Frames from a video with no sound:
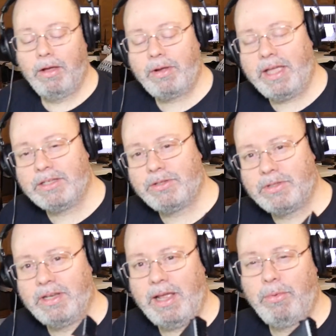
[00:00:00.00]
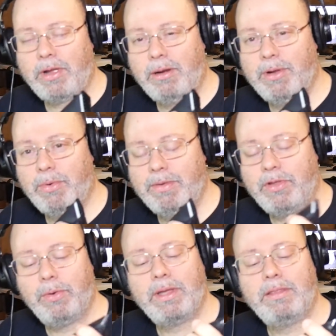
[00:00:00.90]
Okay, so today we're going to be
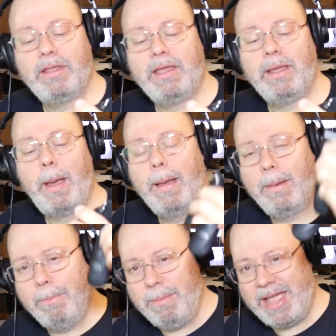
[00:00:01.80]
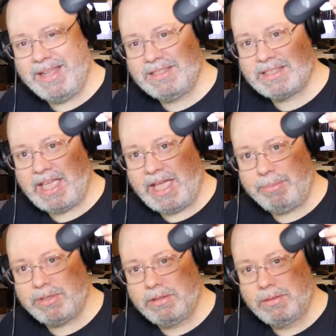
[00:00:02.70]
reviewing the
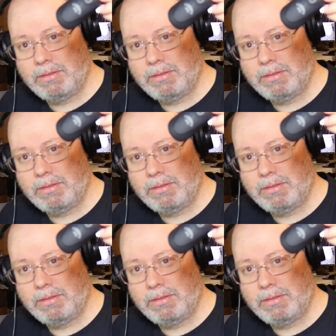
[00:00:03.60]
Manscaped